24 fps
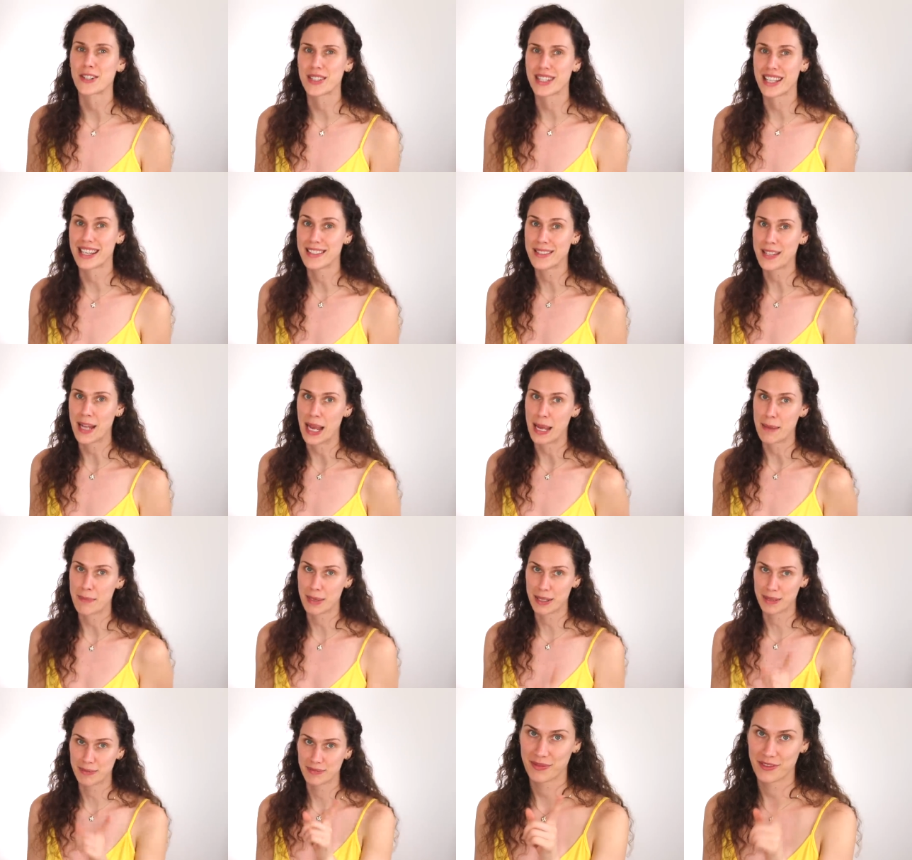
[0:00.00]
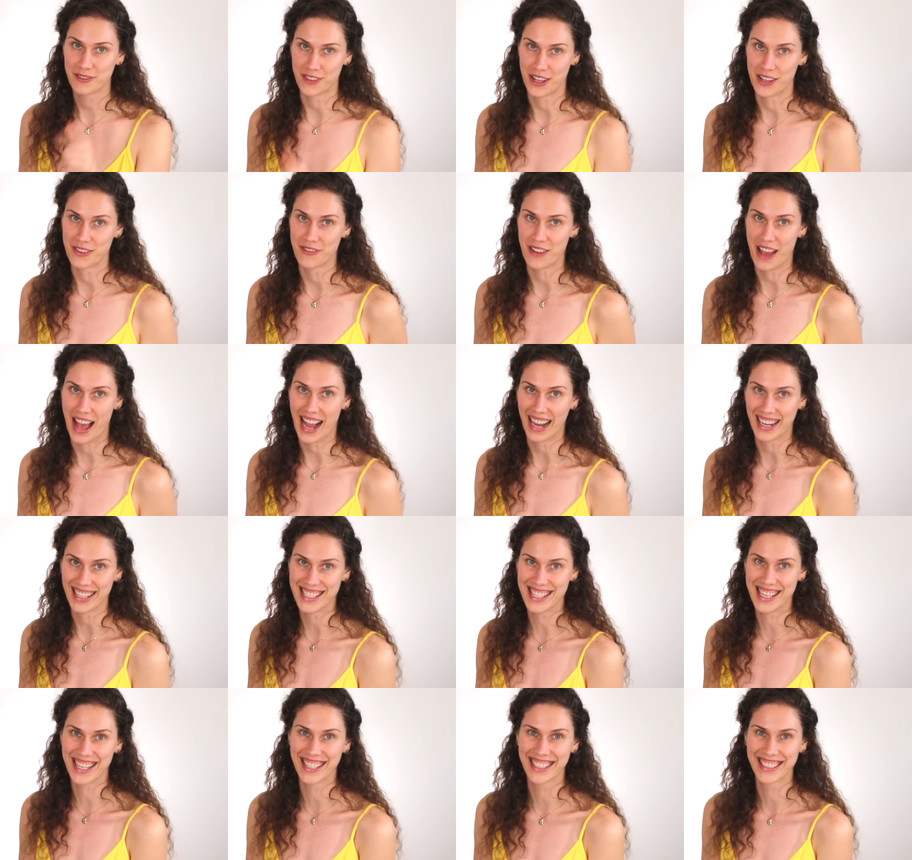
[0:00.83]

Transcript: skin type. Fun fact.